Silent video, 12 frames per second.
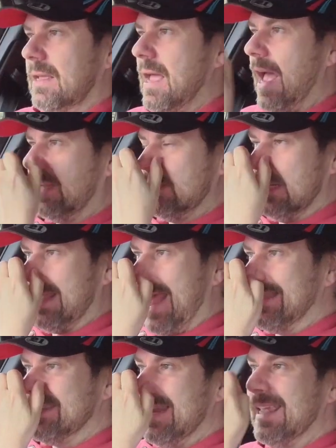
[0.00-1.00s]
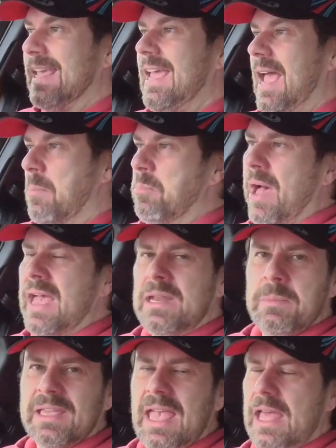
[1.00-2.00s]
actually cancelling it and buying
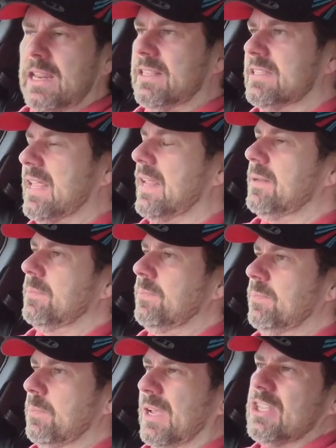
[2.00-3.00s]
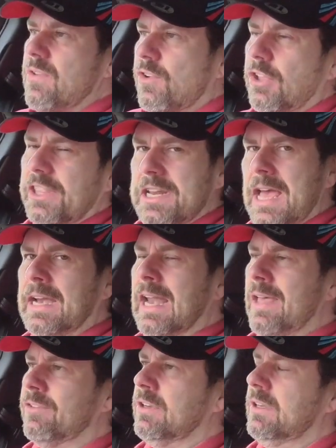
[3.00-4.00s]
a Macan instead, because I've got the
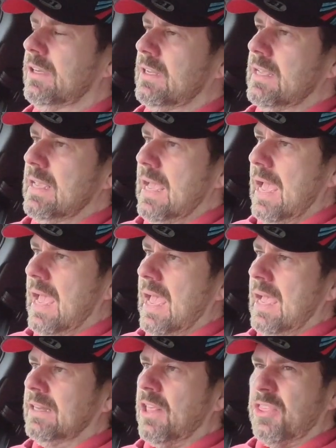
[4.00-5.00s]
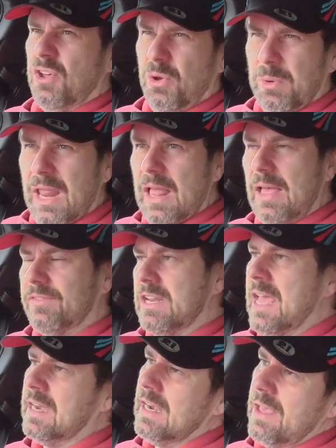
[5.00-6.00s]
911, and I thought, well, I'll have the
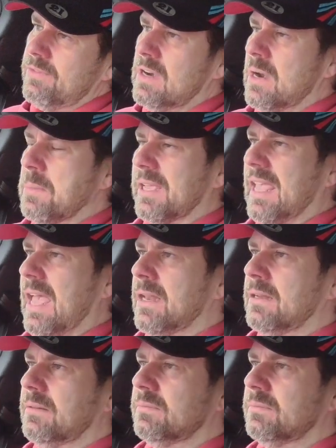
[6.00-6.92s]
911 and a Macan.